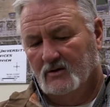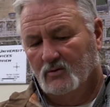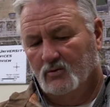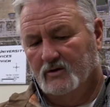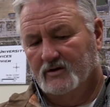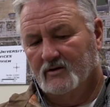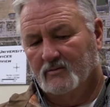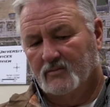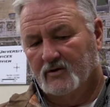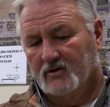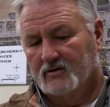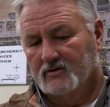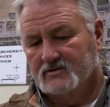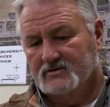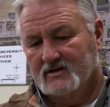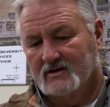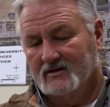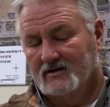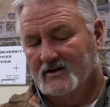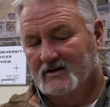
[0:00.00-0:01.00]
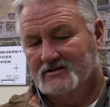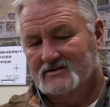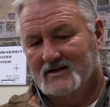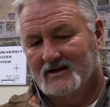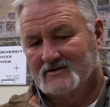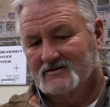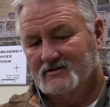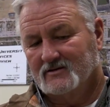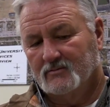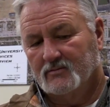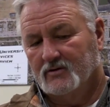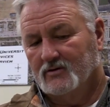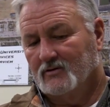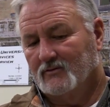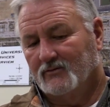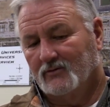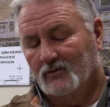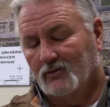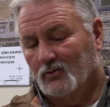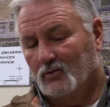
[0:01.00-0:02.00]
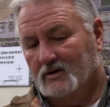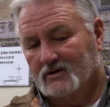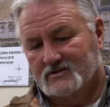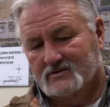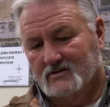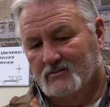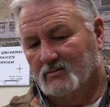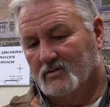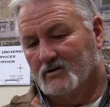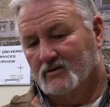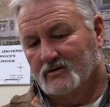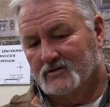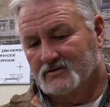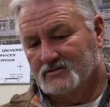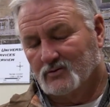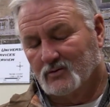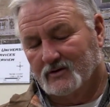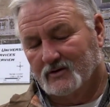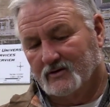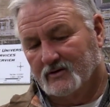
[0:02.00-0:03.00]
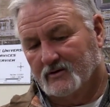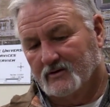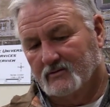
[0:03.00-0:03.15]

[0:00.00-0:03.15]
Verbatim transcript: When the birds, it's actually beautiful to watch the birds when